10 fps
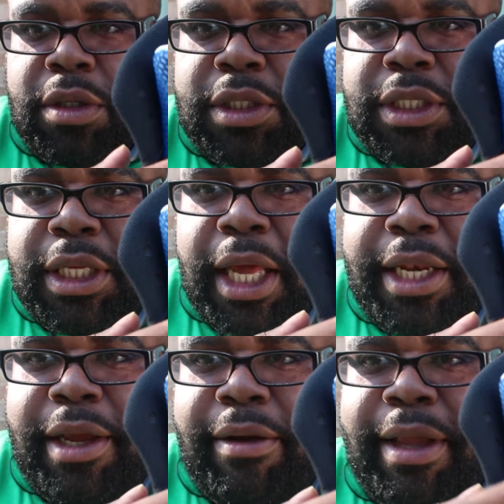can see
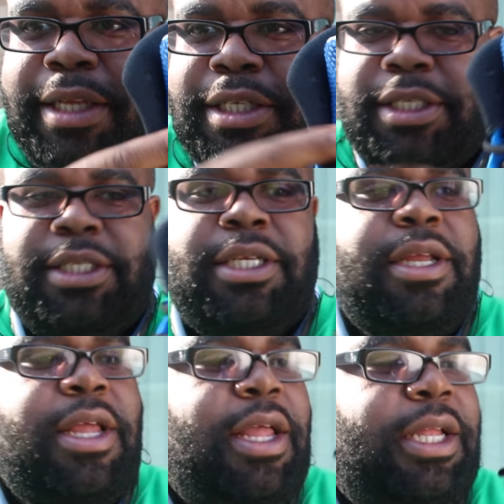that there. He just
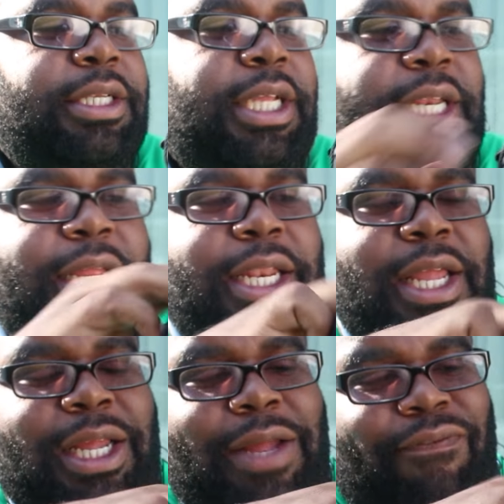did it
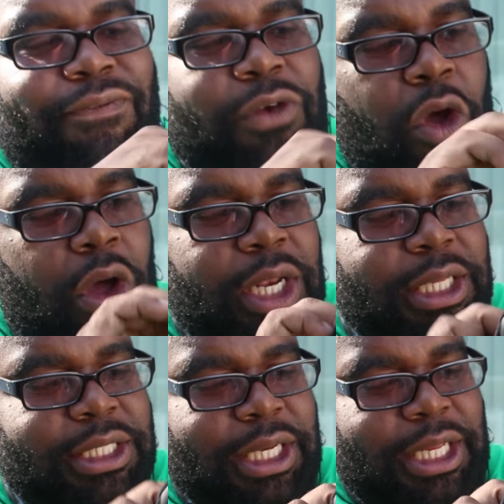
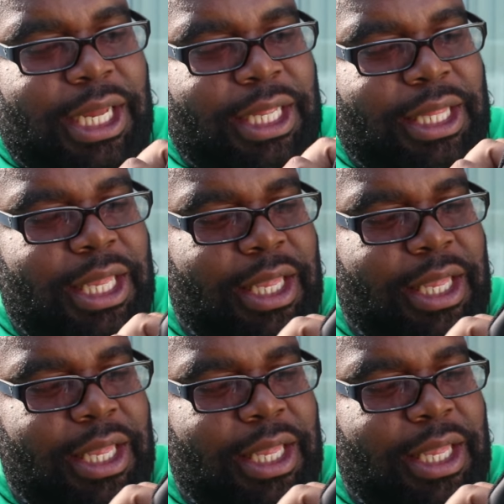flawlessly. Like